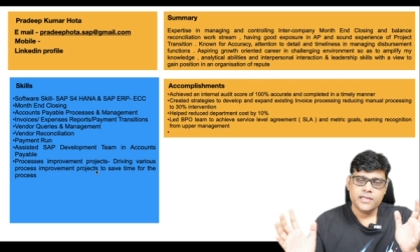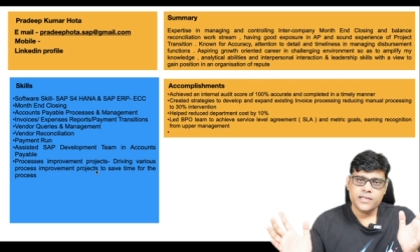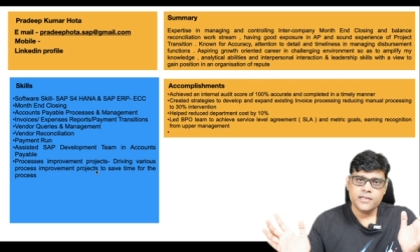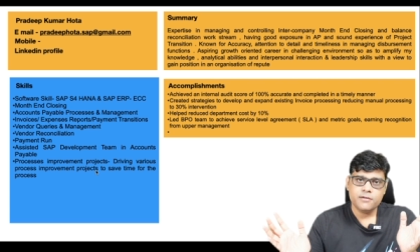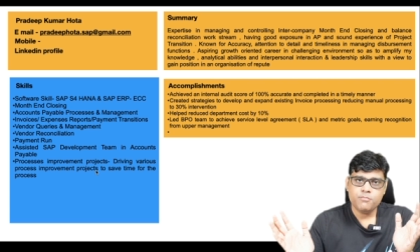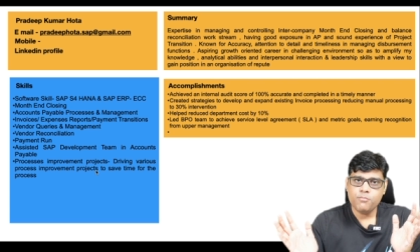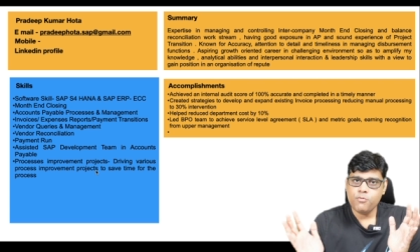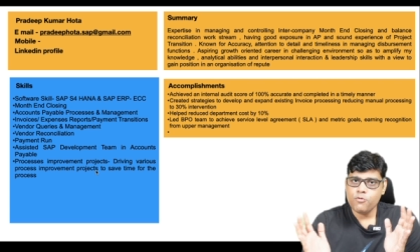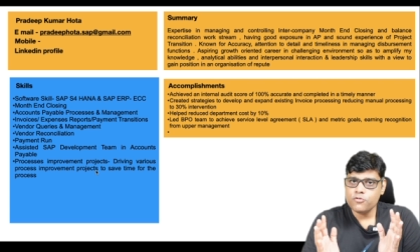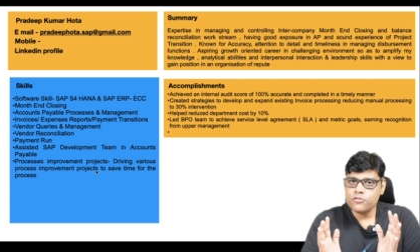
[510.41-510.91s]

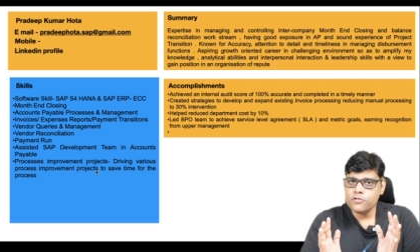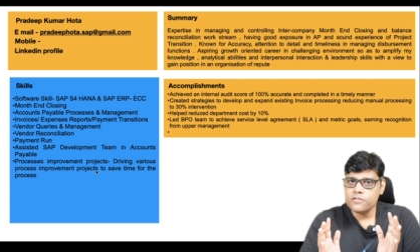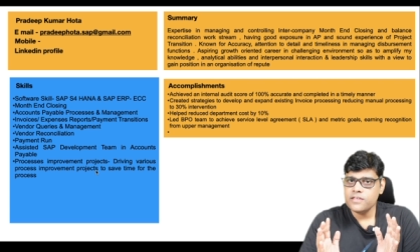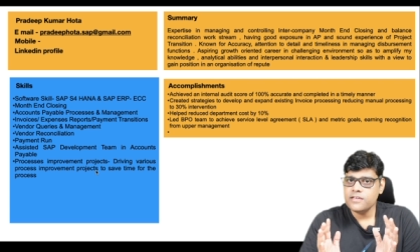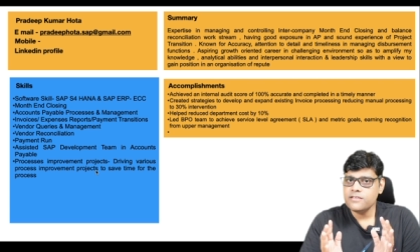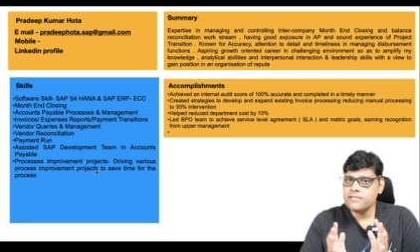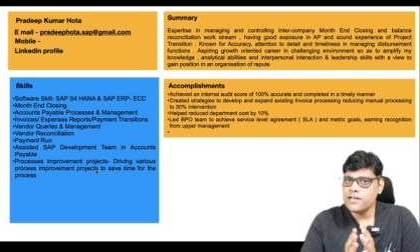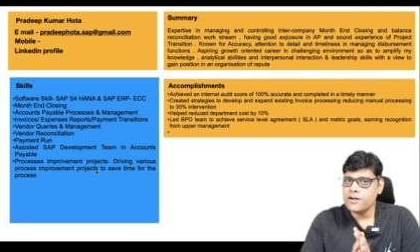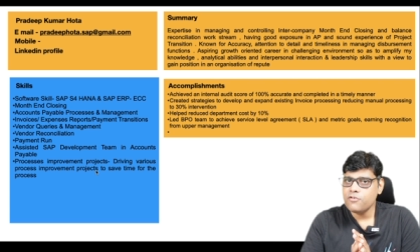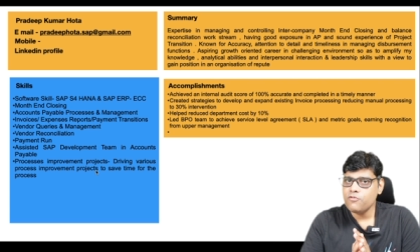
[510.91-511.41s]
If both the
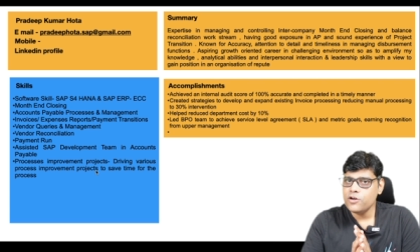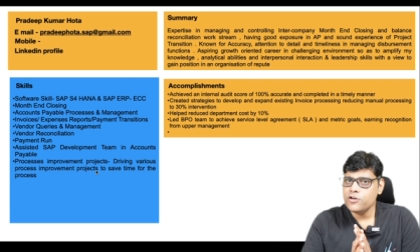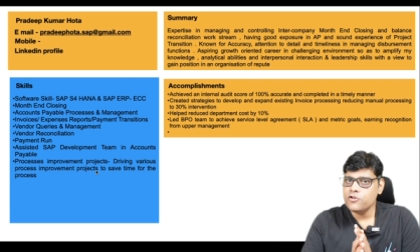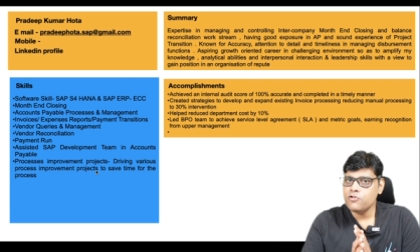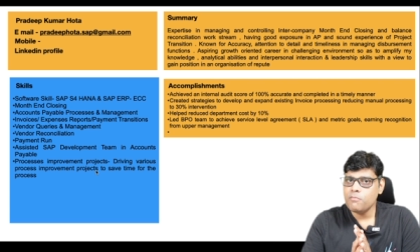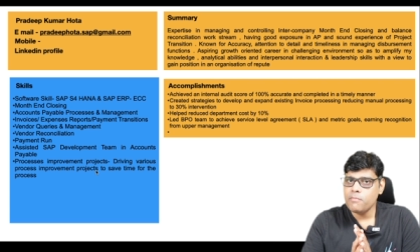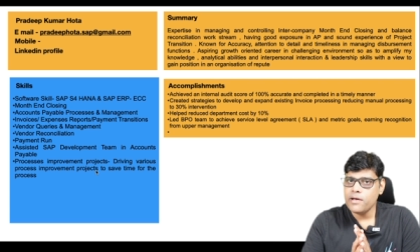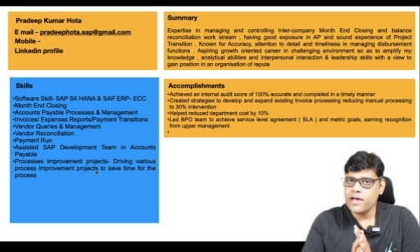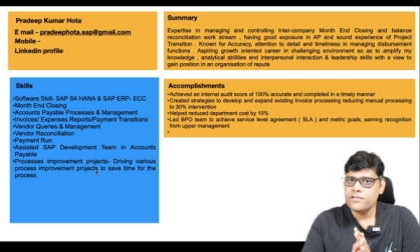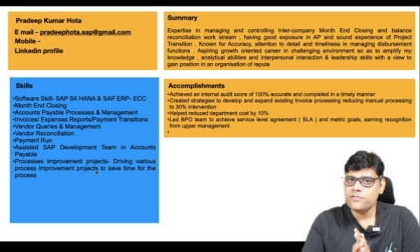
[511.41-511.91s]
things are going
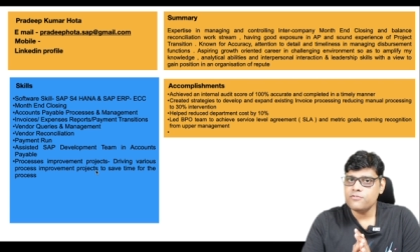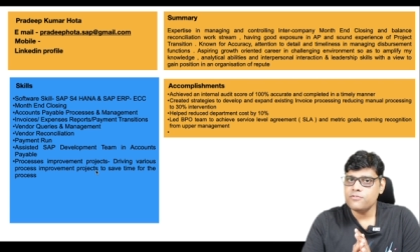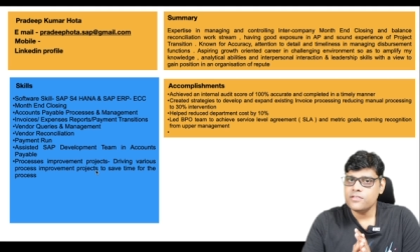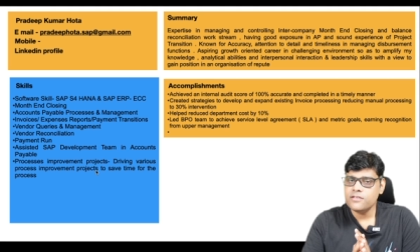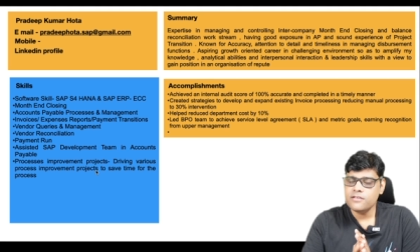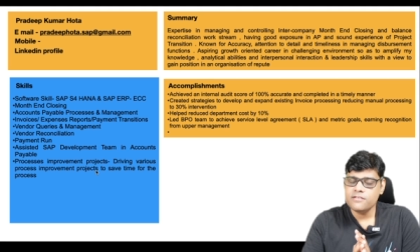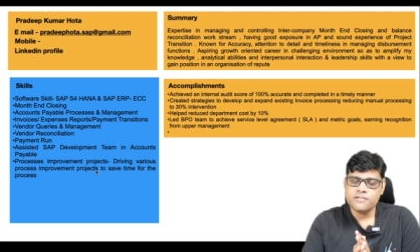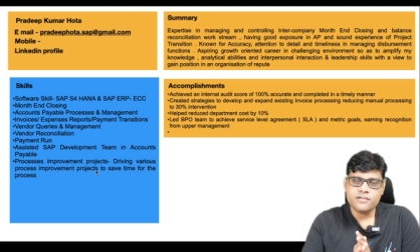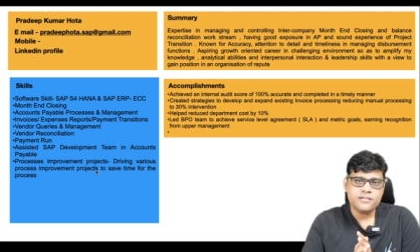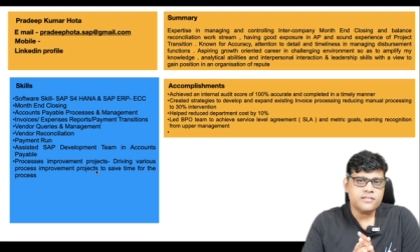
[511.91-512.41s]
to match with
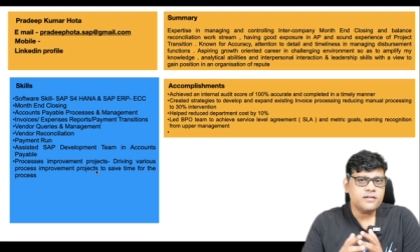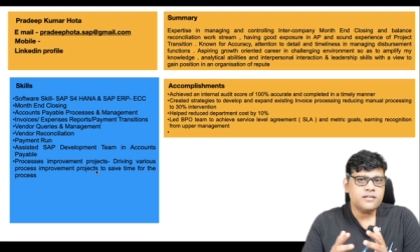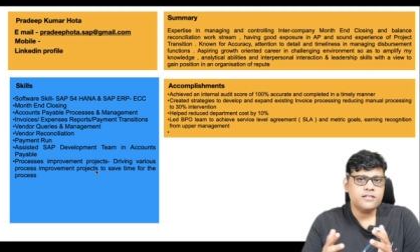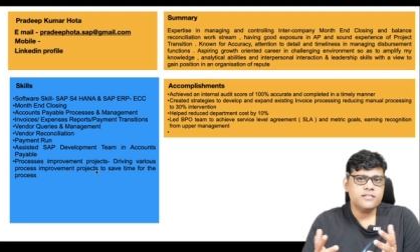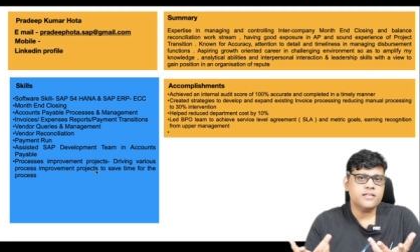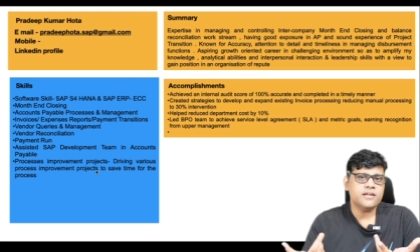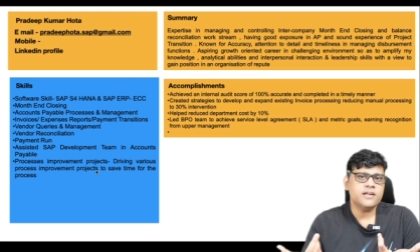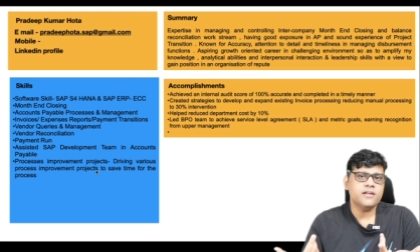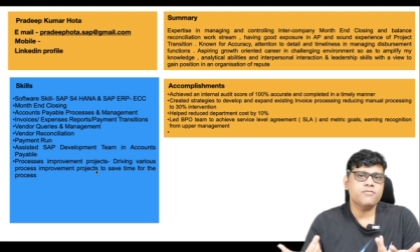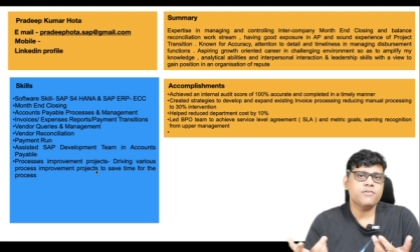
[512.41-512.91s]
each other,
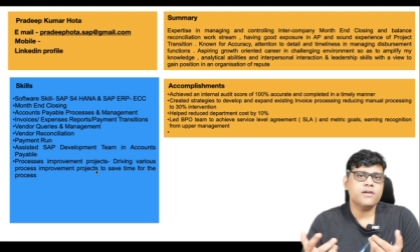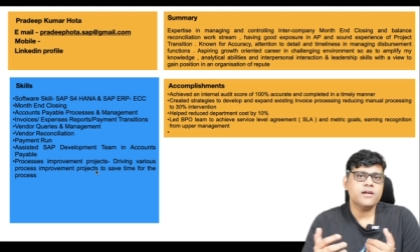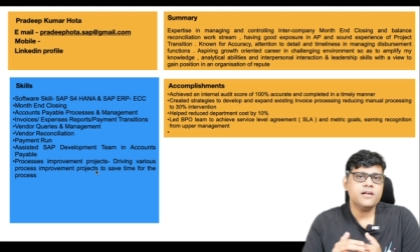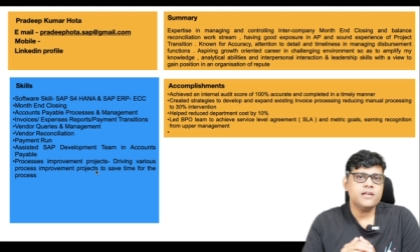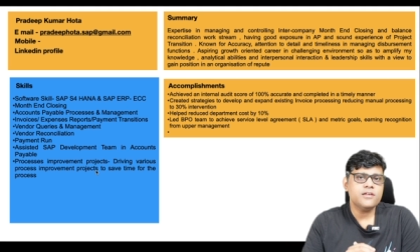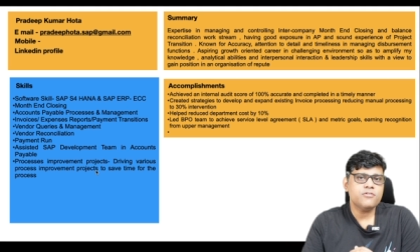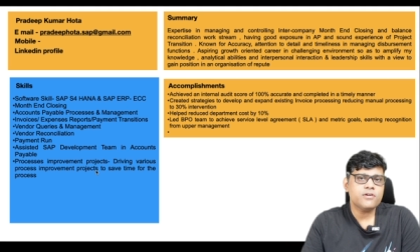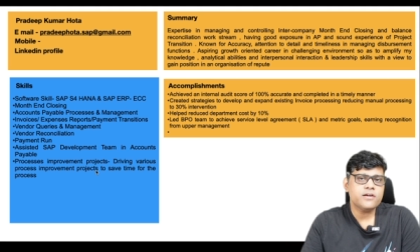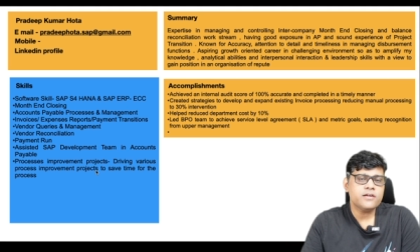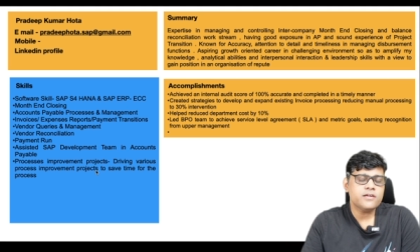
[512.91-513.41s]
then
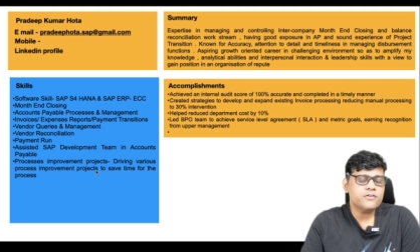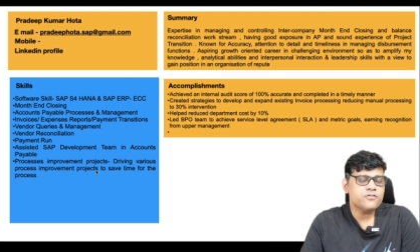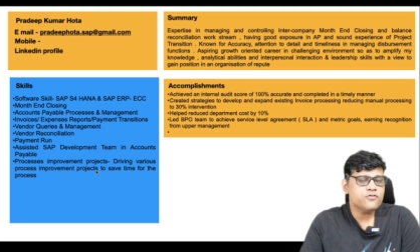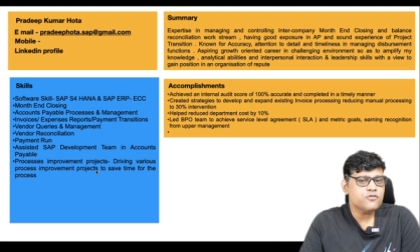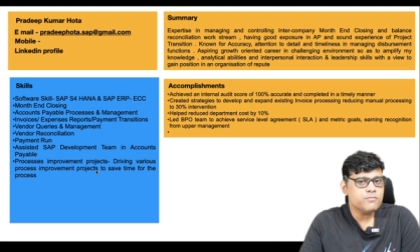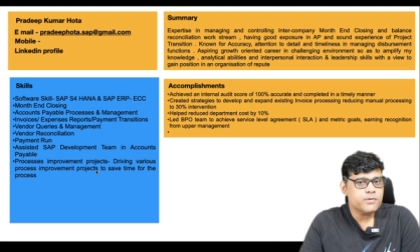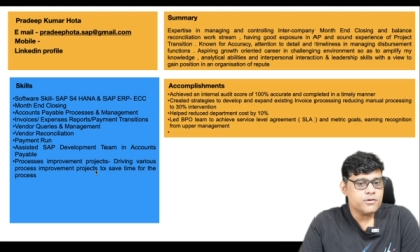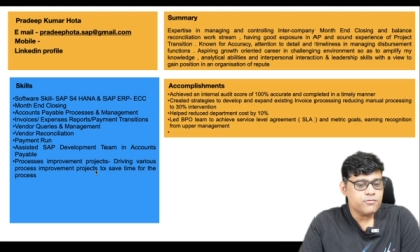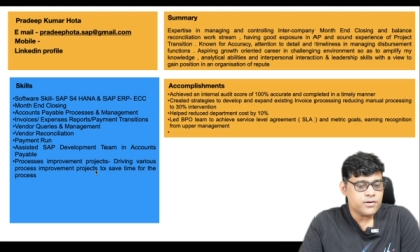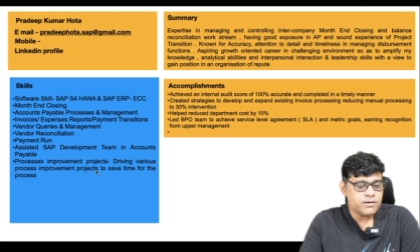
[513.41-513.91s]
definitely your
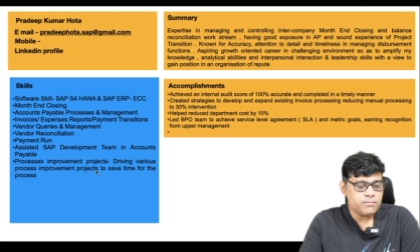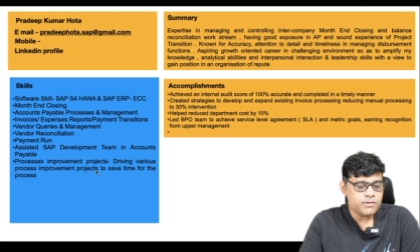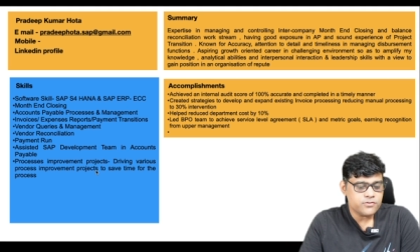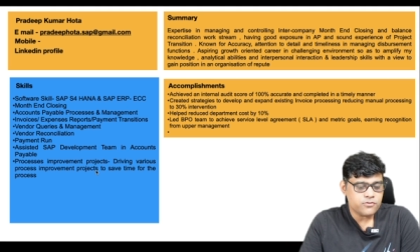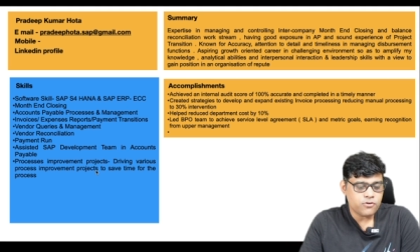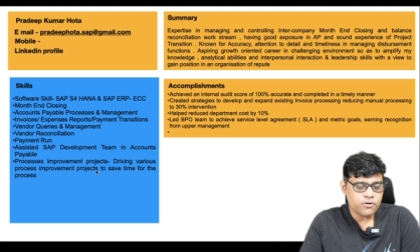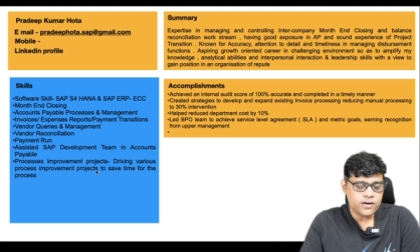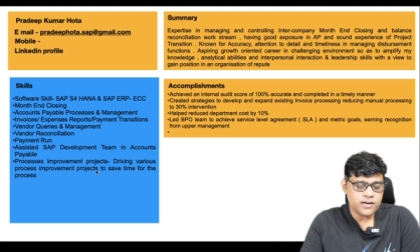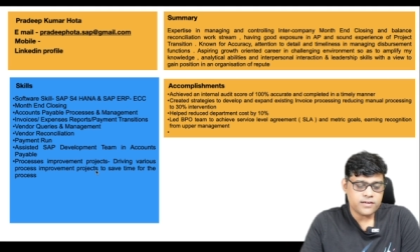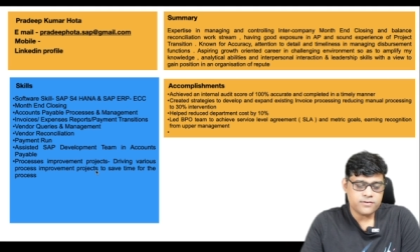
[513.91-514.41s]
resume will be
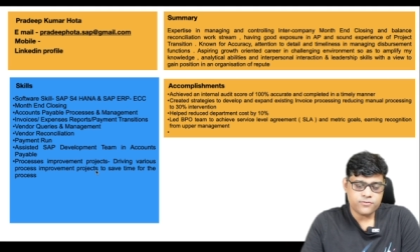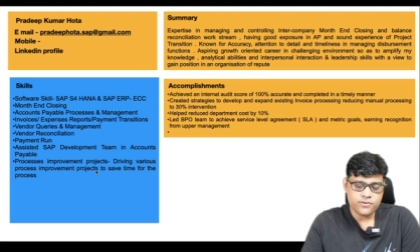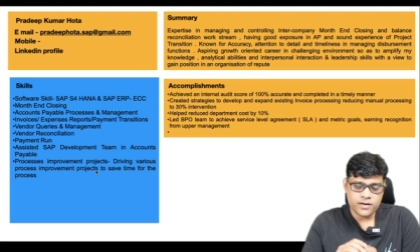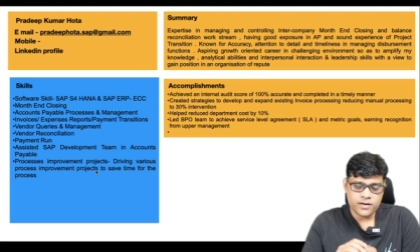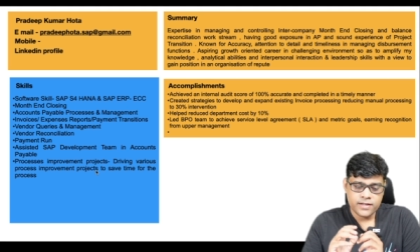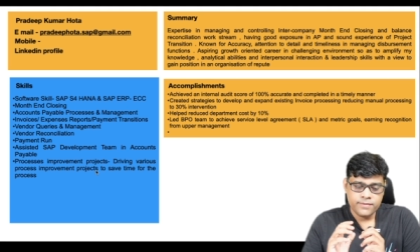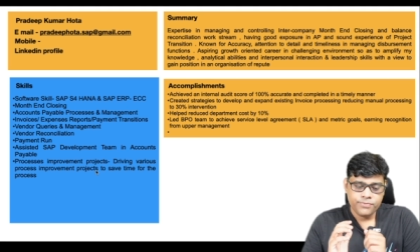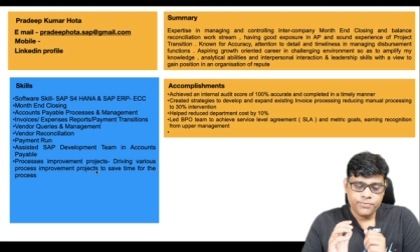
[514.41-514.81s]
shortlisted.